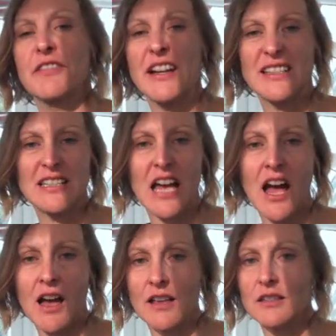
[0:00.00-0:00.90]

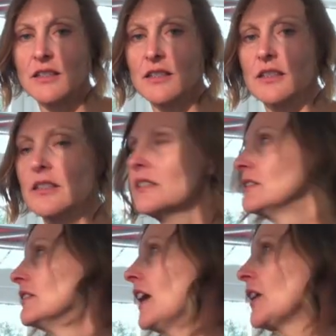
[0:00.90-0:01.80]
Fantas.
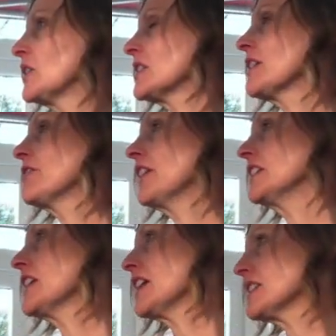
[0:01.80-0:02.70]
How do you say
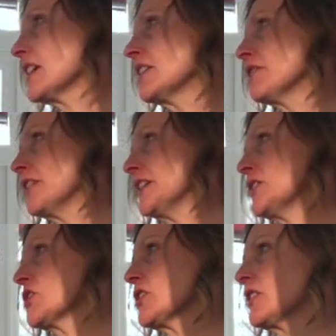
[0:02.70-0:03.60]
fantastic in
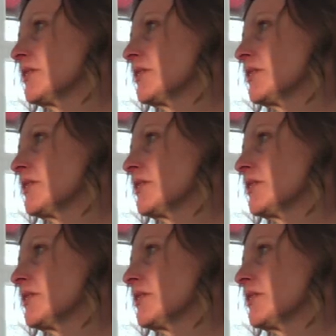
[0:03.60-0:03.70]
French?